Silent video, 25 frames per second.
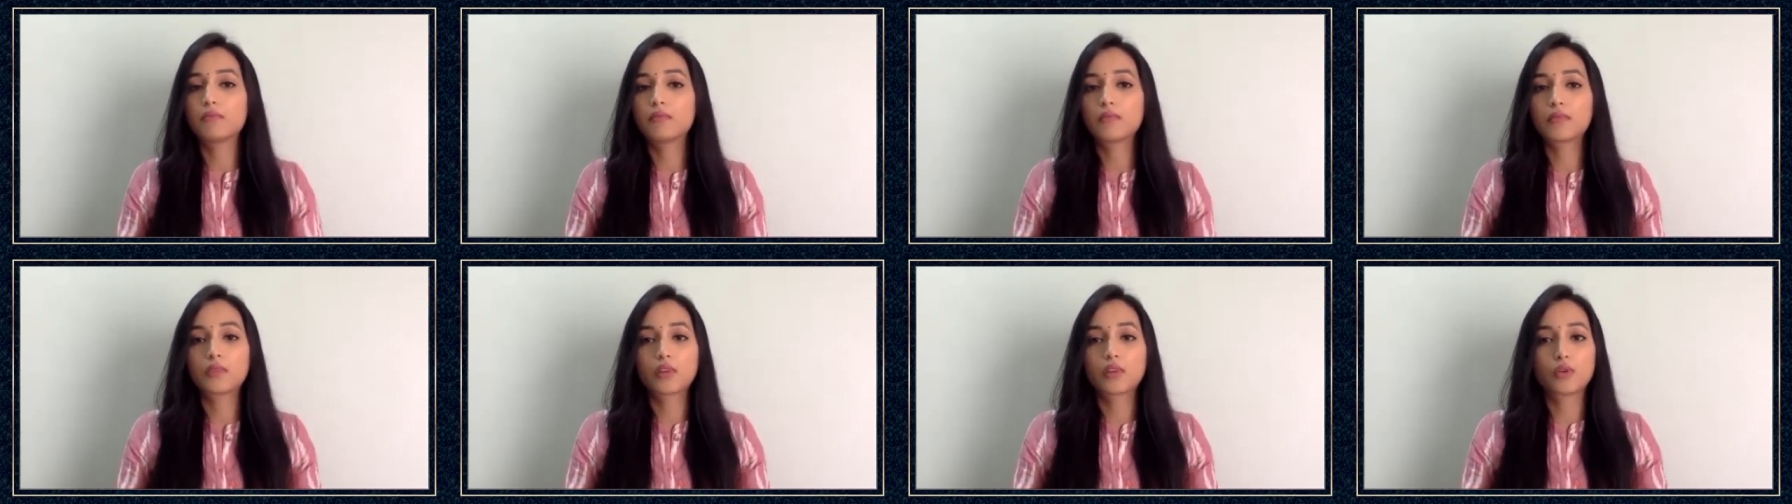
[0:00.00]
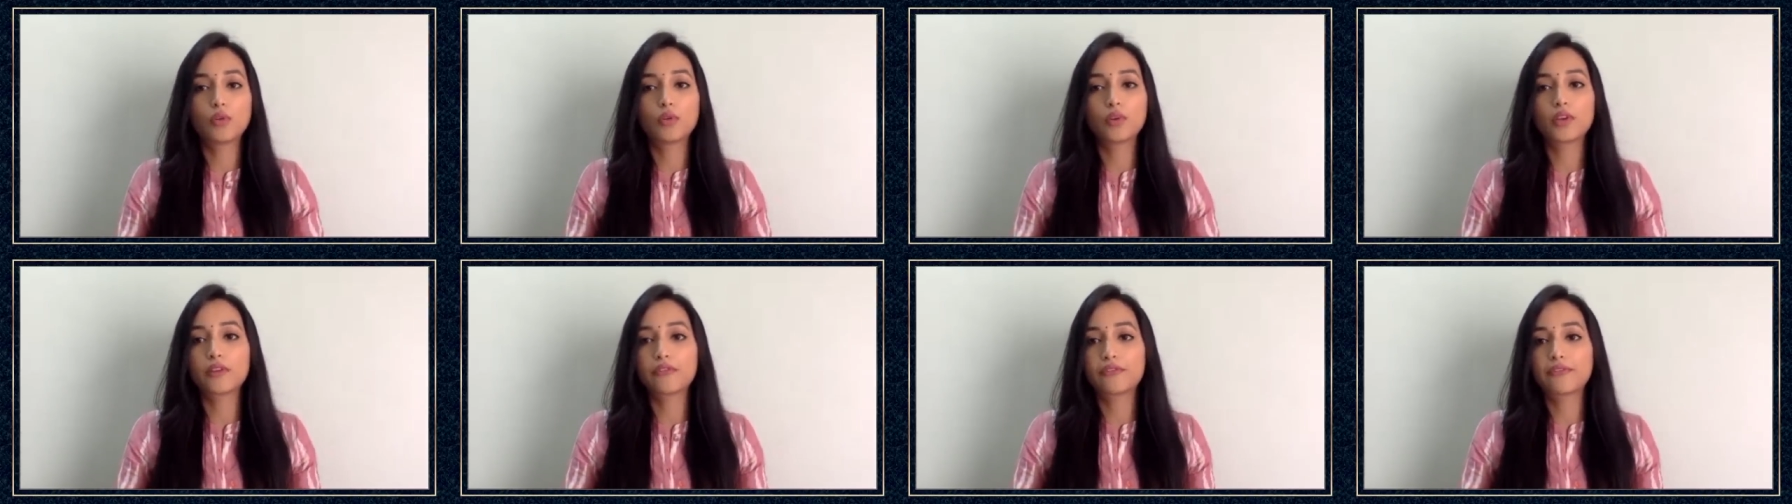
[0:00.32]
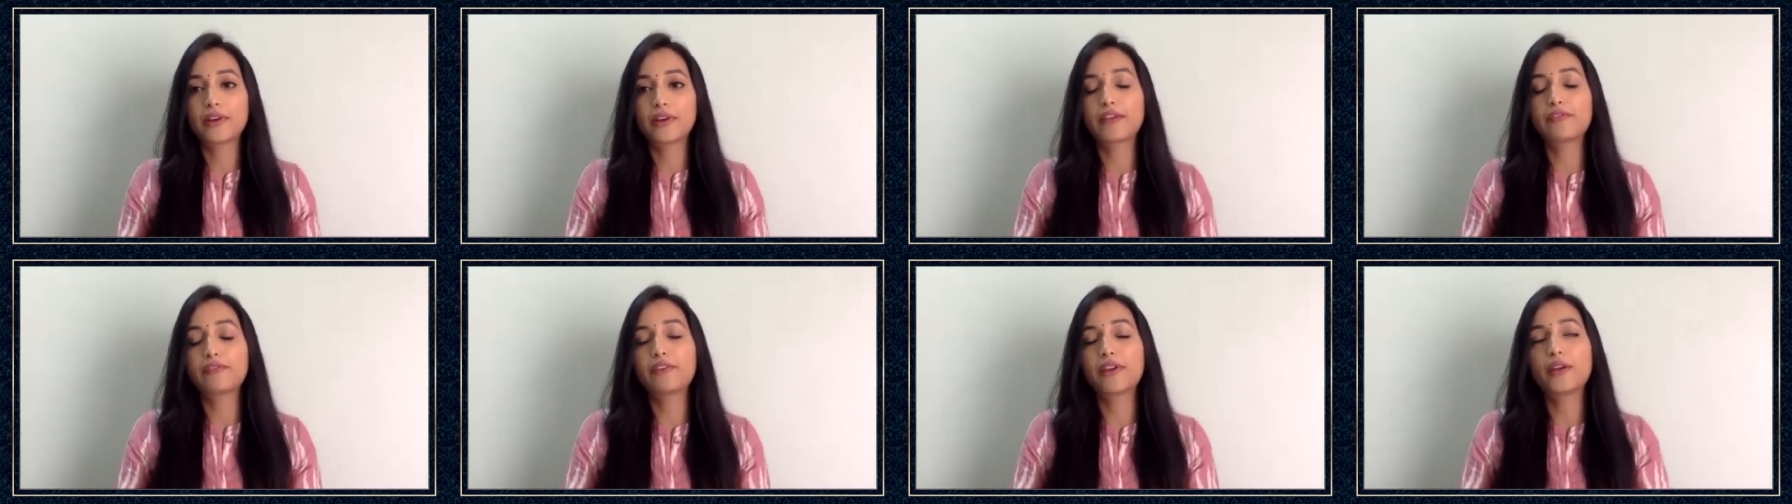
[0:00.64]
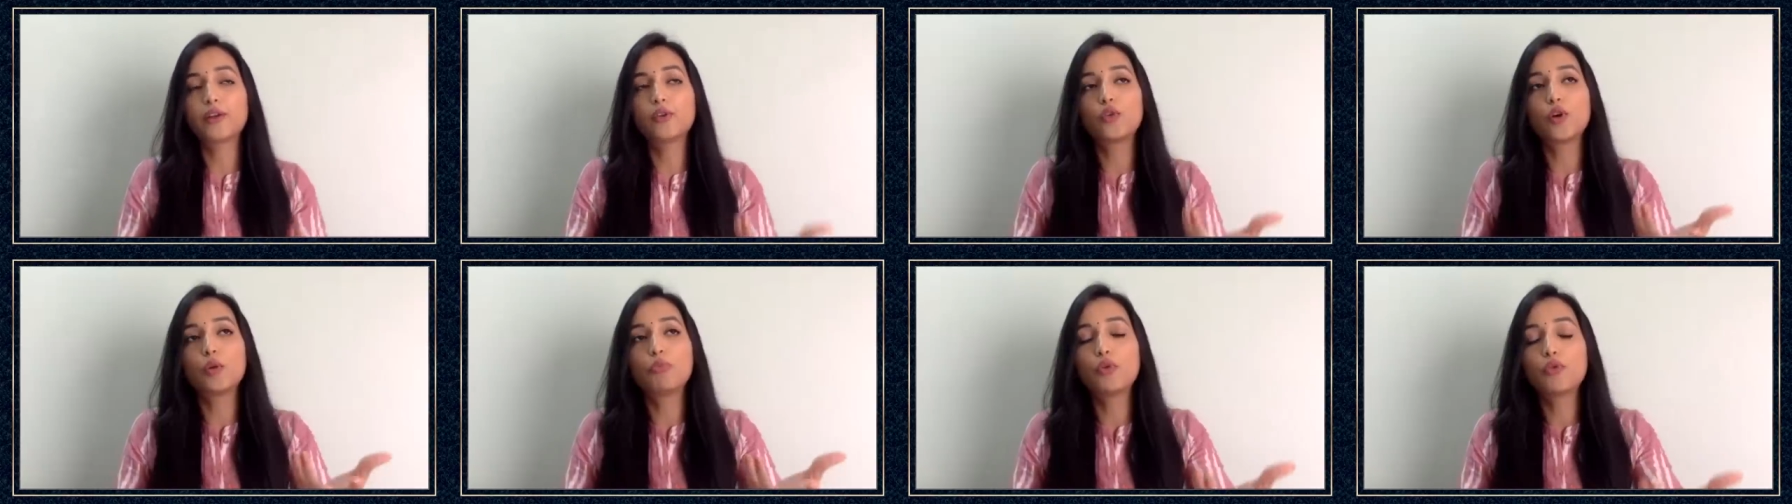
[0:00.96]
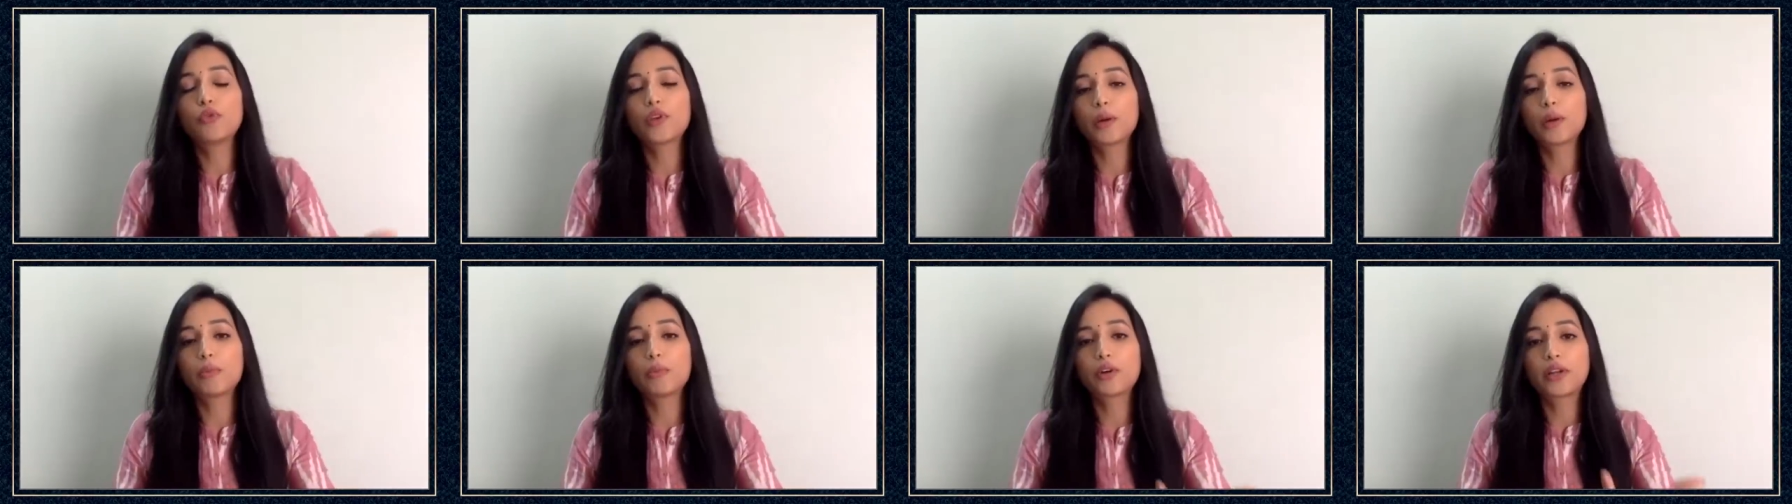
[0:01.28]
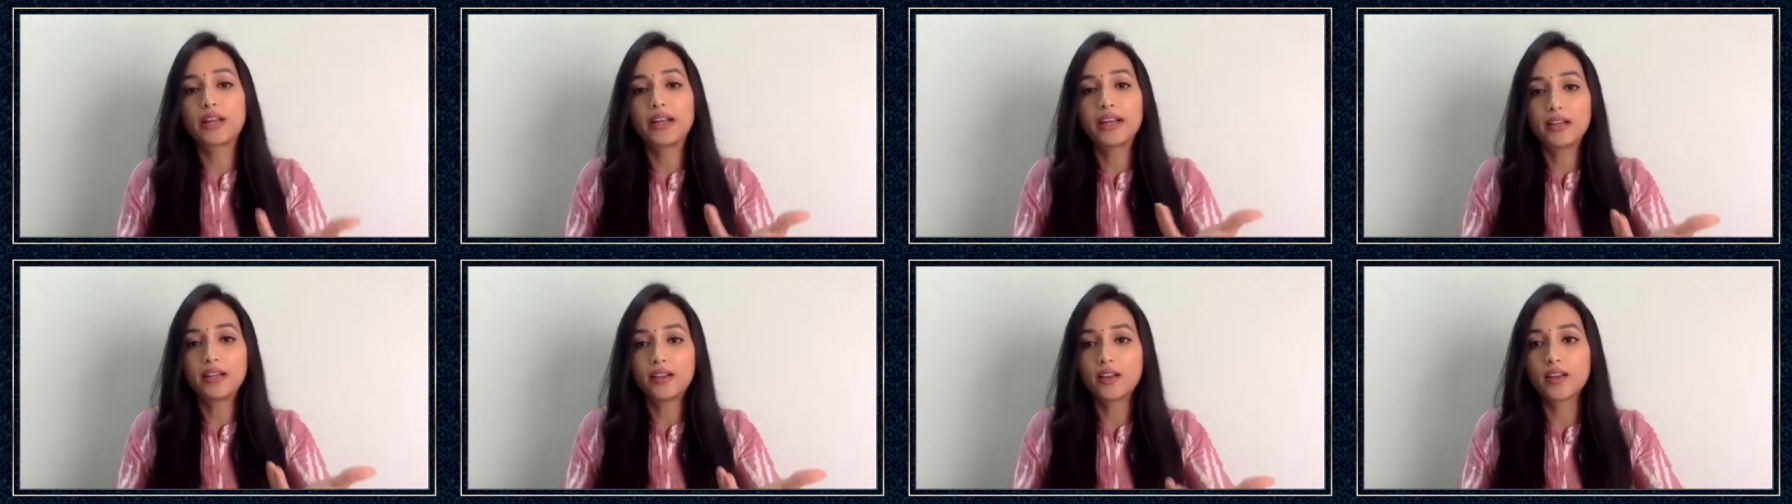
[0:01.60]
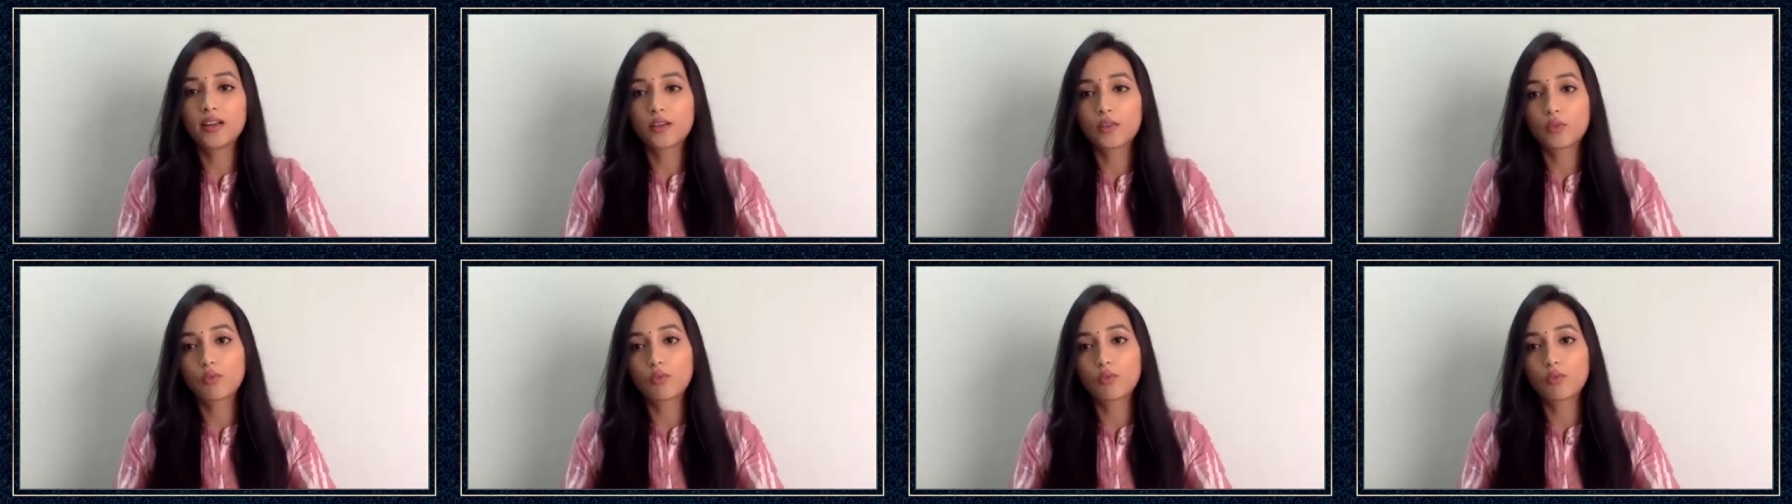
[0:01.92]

you know, if if I do a movie about Hitler,